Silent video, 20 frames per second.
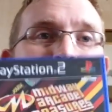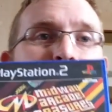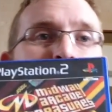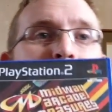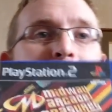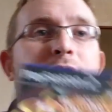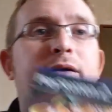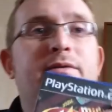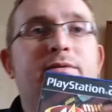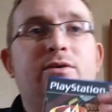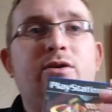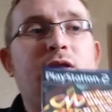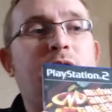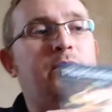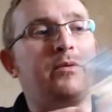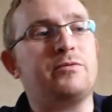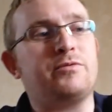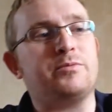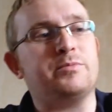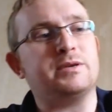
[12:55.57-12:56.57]
yeah, got that
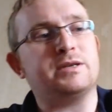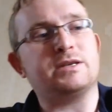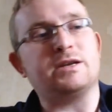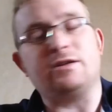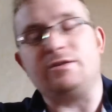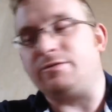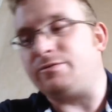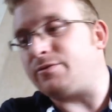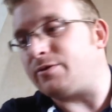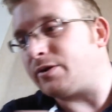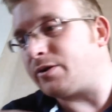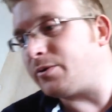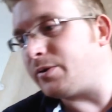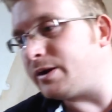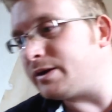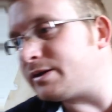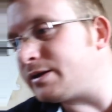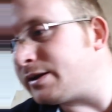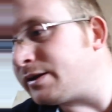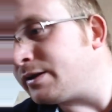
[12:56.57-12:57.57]
one for myself for a
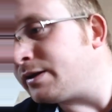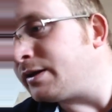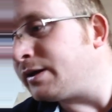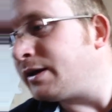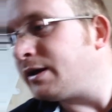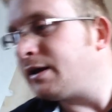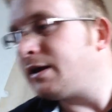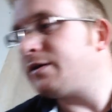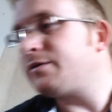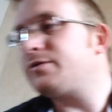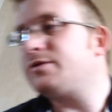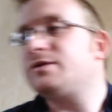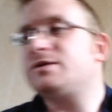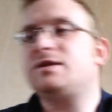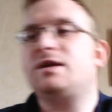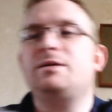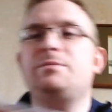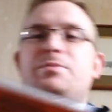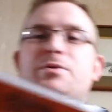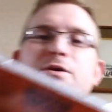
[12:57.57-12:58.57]
quid. For the
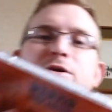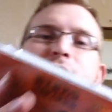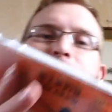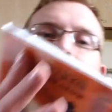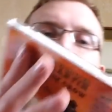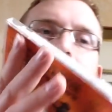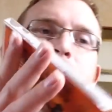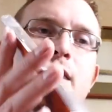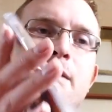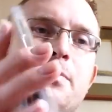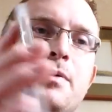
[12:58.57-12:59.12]
same person, I